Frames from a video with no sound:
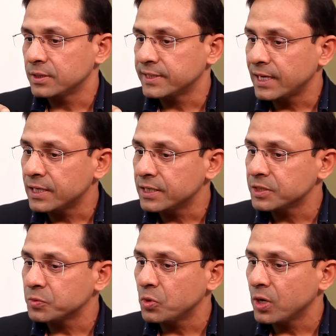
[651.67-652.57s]

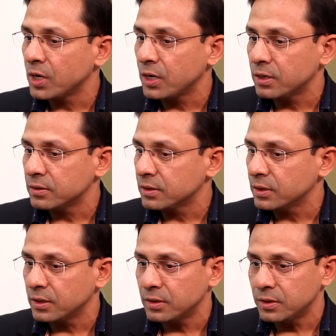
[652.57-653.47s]
sellers who are,
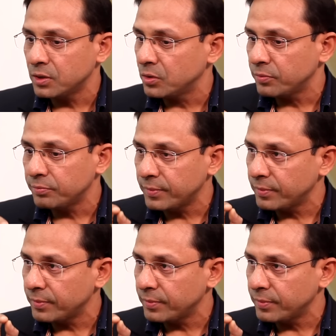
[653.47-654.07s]
uh, you know,